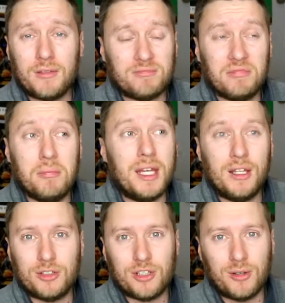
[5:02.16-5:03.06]
A
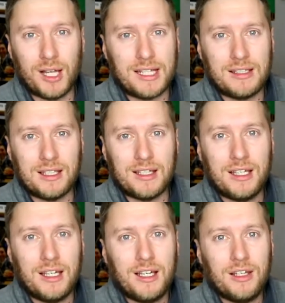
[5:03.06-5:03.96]
minute or so
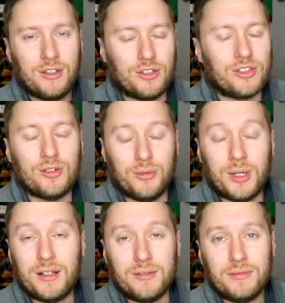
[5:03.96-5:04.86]
later, you just
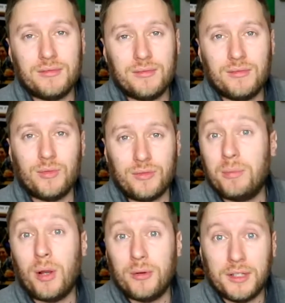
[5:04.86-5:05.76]
thought, well,
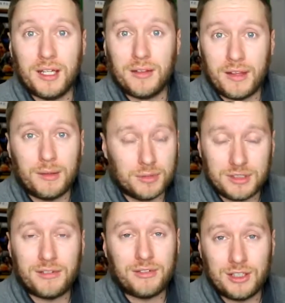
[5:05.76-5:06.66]
we've blown it now. They will
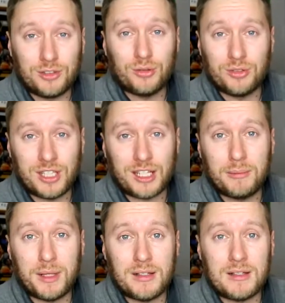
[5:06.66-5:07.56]
definitely score a
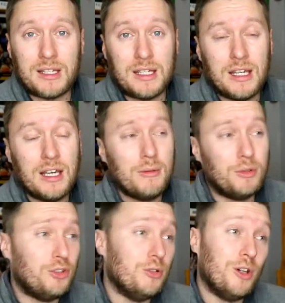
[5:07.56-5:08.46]
second penalty.
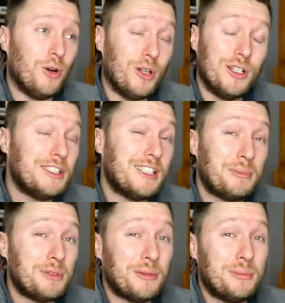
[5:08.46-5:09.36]
But Junior Hoylett
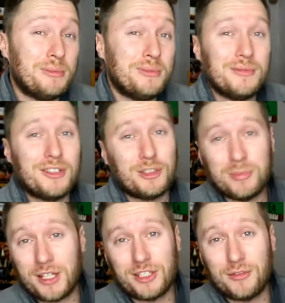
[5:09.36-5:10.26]
stepped up,
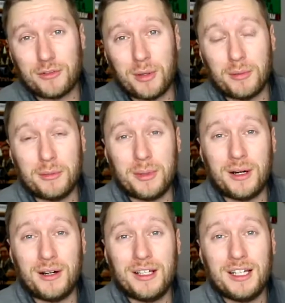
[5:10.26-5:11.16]
smashed off the bottom of the
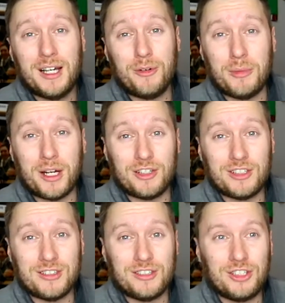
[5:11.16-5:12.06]
bar. We
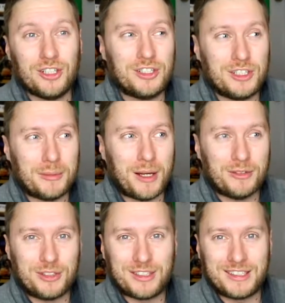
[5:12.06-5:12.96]
managed to just
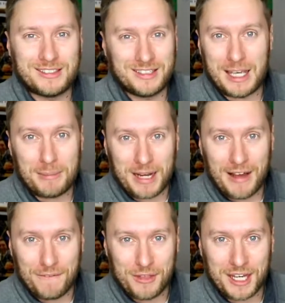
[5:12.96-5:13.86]
about keep it
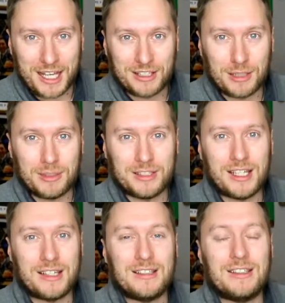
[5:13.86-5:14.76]
out for the next couple of
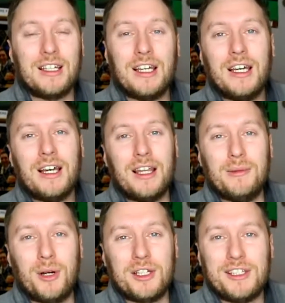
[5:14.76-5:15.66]
seconds.
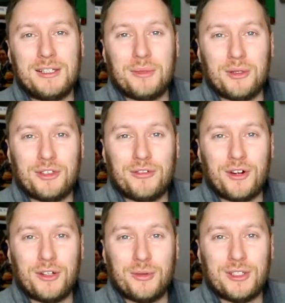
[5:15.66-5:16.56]
And then Mike Dean blows his
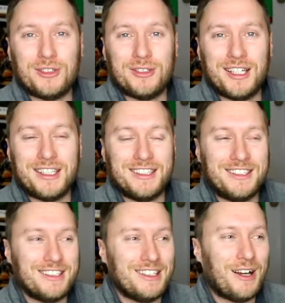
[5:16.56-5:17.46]
final whistle
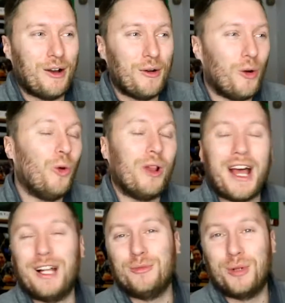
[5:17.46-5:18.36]
and all
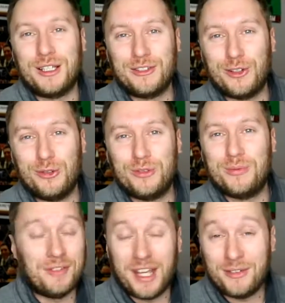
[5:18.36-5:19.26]
hell breaks
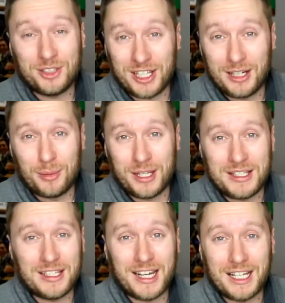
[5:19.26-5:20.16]
loose. I've never
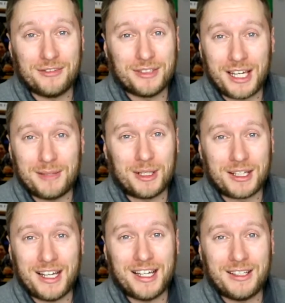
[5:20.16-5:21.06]
celebrated an end of a game
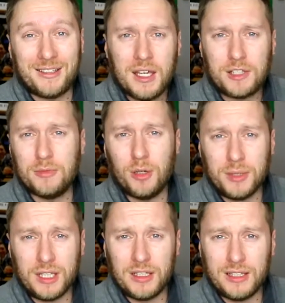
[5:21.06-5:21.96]
like that. It's a
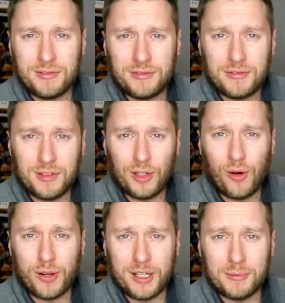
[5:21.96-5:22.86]
moment that lived
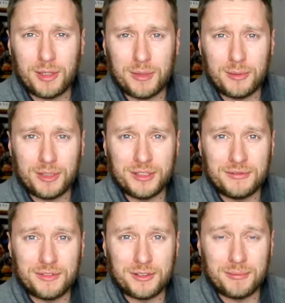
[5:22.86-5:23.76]
long in my
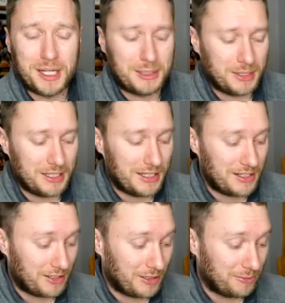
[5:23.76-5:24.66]
memory for many, many
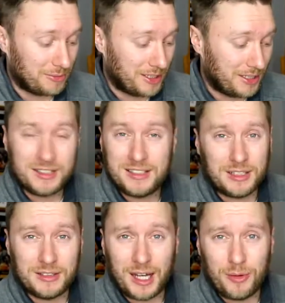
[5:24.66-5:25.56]
years to come. And
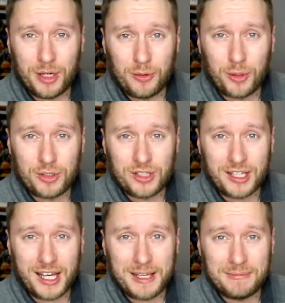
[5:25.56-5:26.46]
still now when I watch
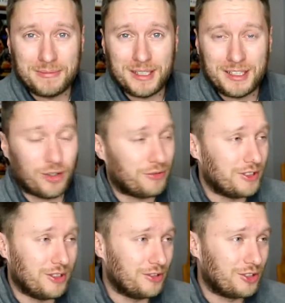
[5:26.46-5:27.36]
the game, it's
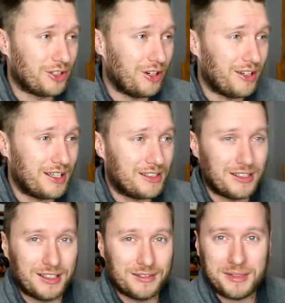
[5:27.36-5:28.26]
often on Sky
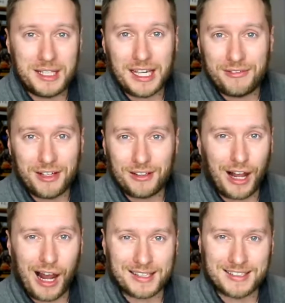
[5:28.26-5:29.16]
as a
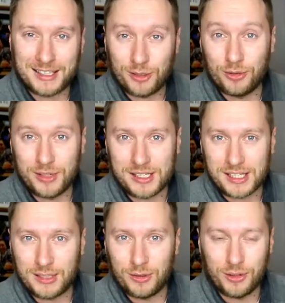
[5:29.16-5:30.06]
EFL classic
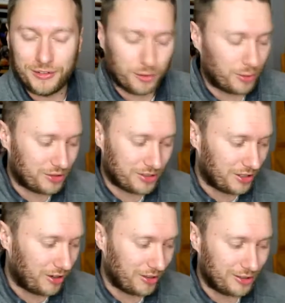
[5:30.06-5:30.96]
already, or if I watch
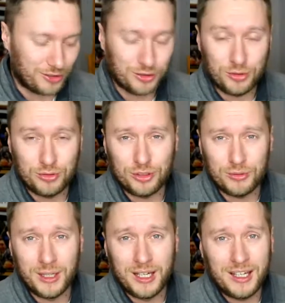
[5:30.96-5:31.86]
the highlights on
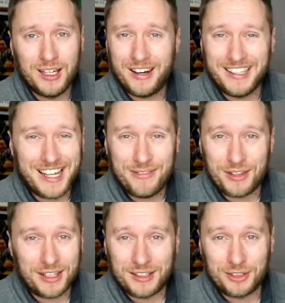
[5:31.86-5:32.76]
YouTube, I
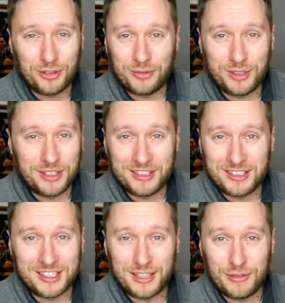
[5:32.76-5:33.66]
never think that John Ruddy's
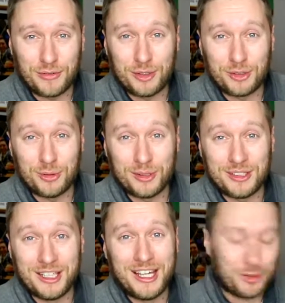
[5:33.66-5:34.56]
going to save the first
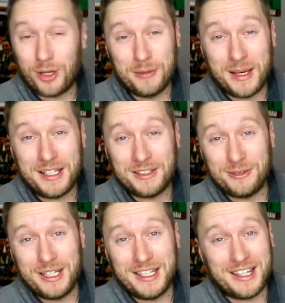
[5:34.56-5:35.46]
one. It's quite
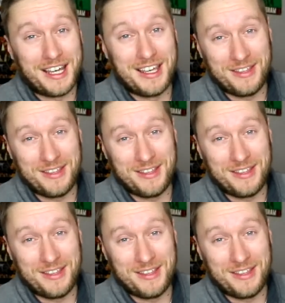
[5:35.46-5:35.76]
amazing, really.